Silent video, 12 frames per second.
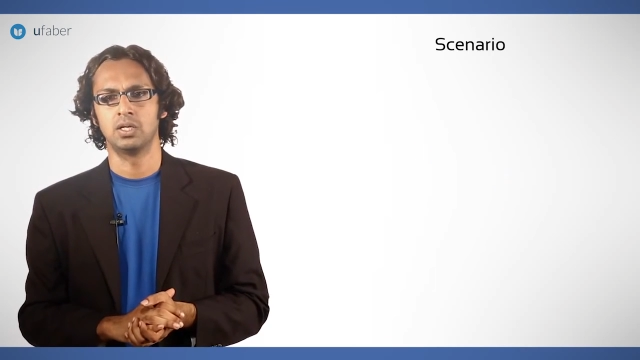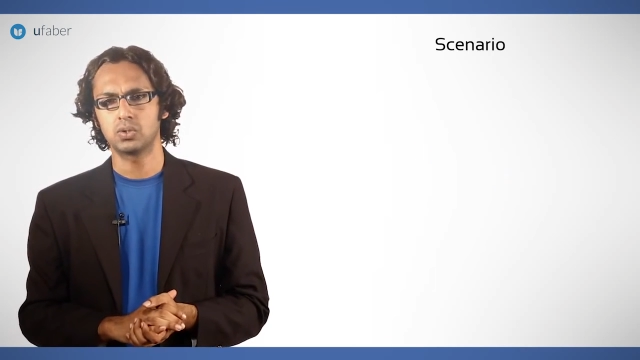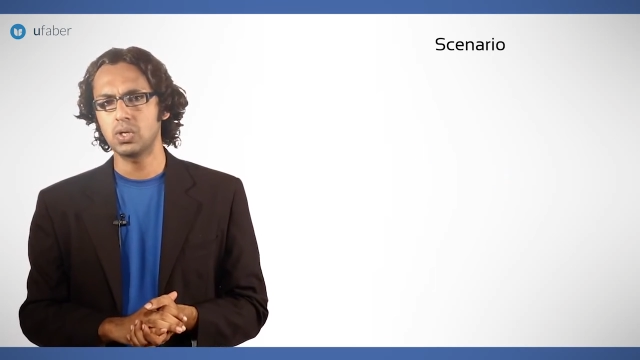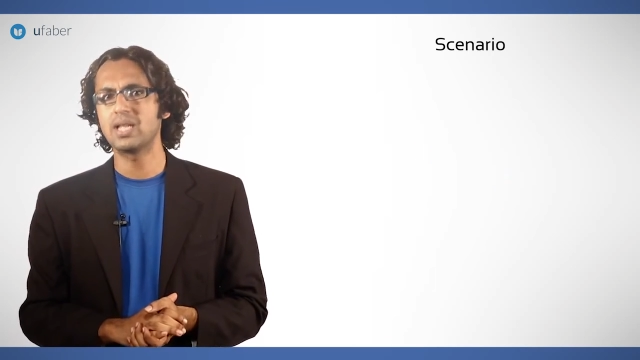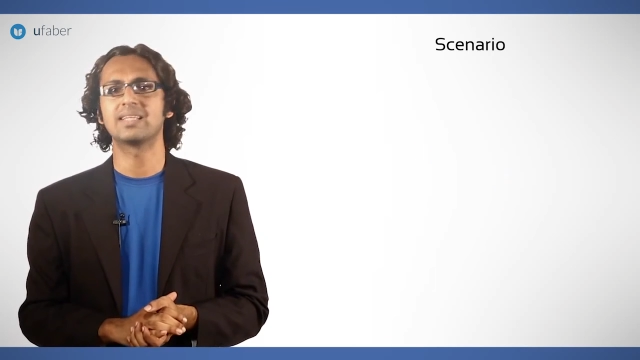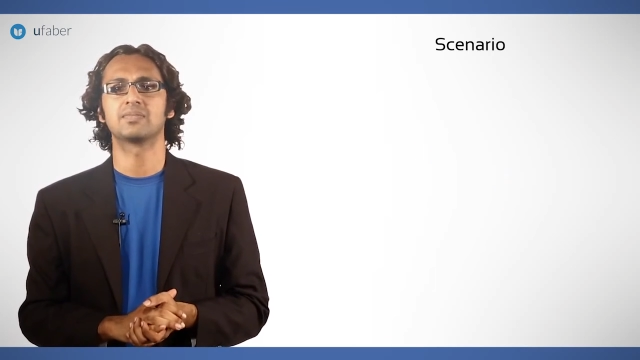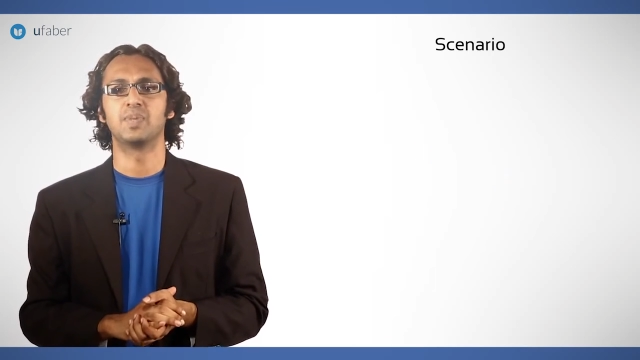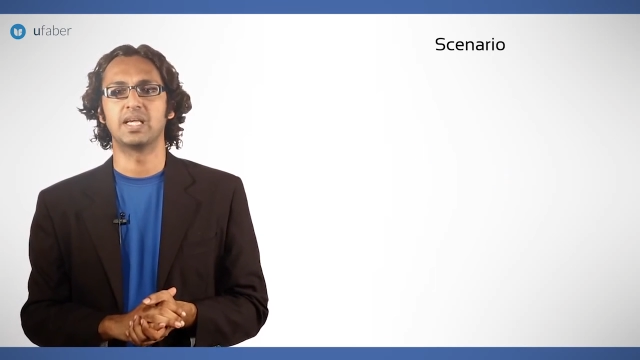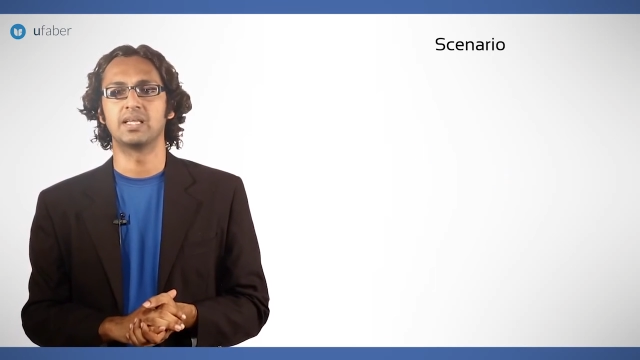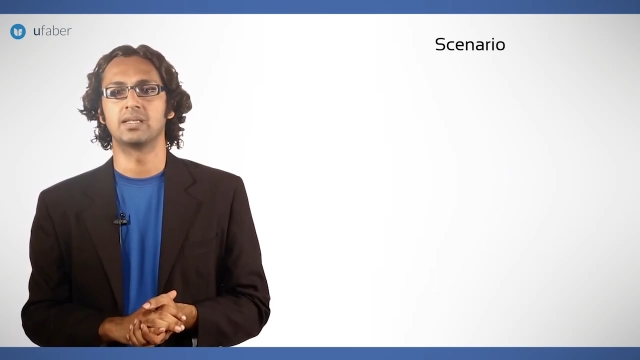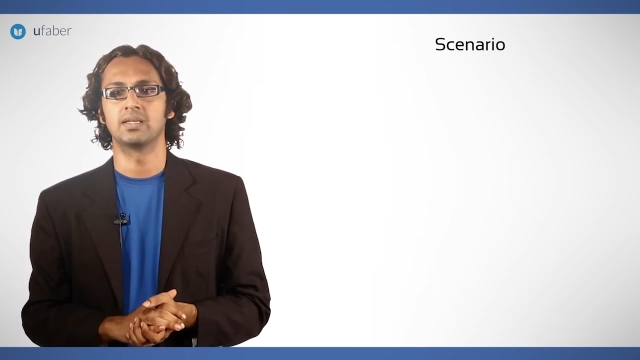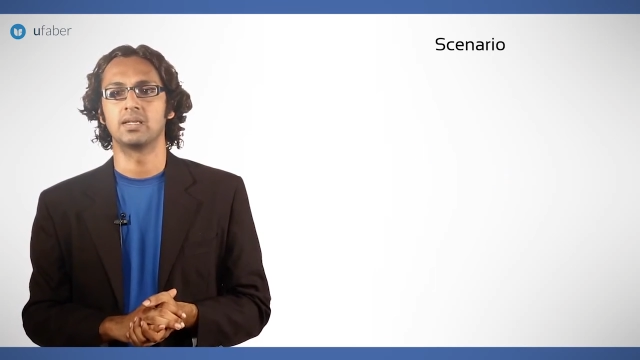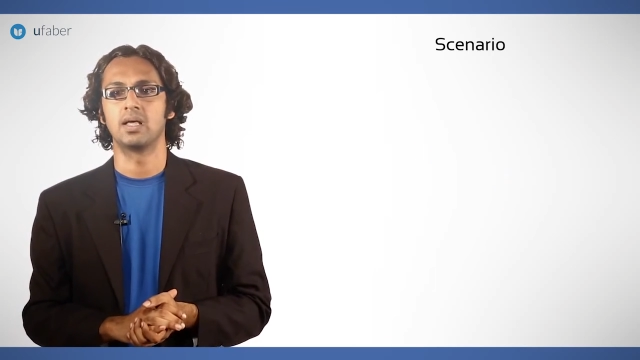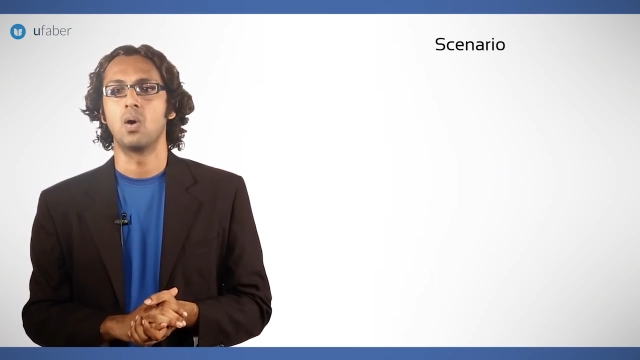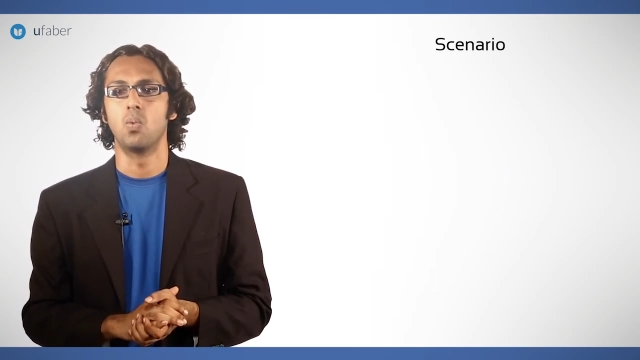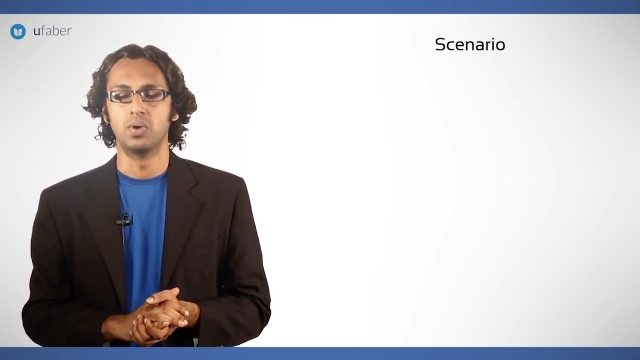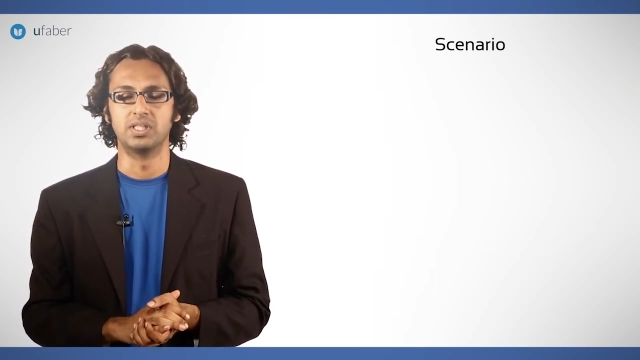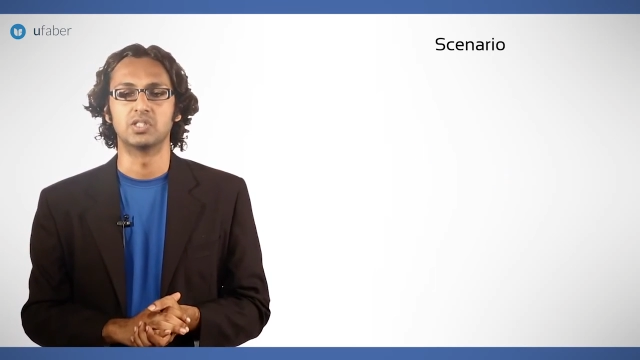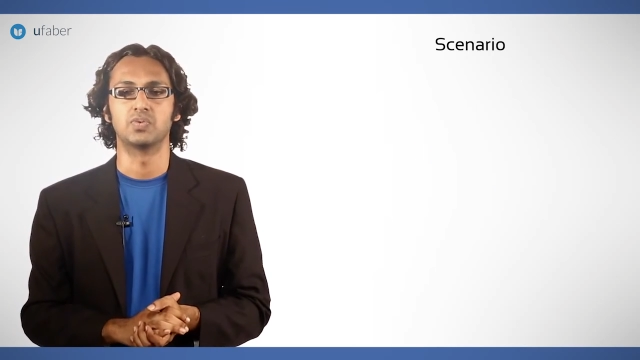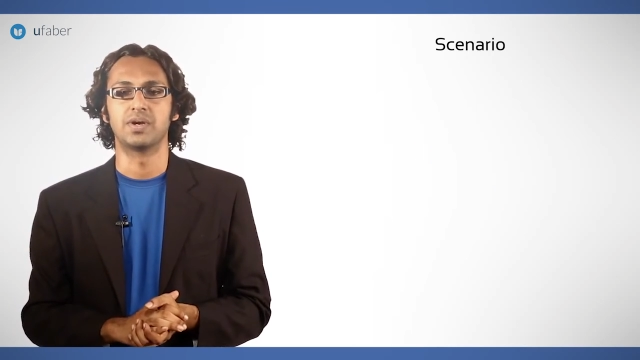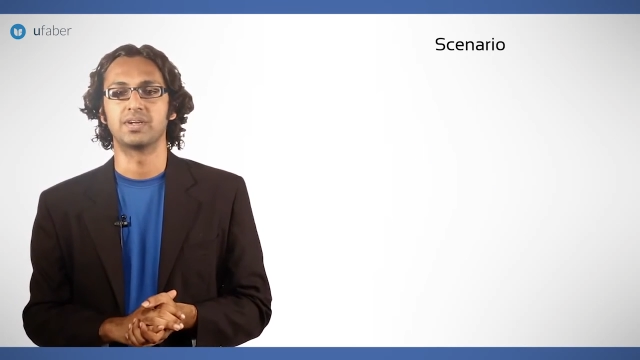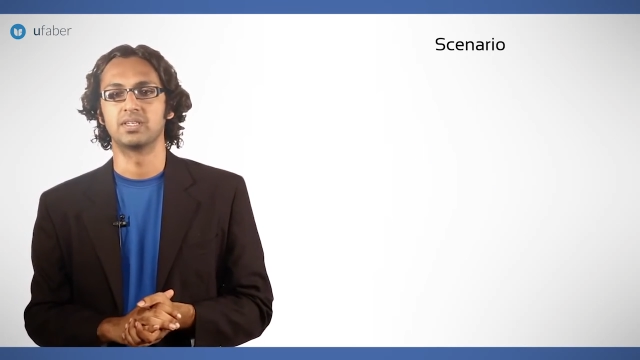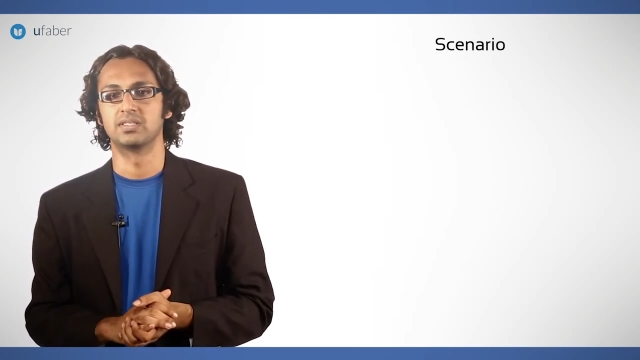So let us begin with this very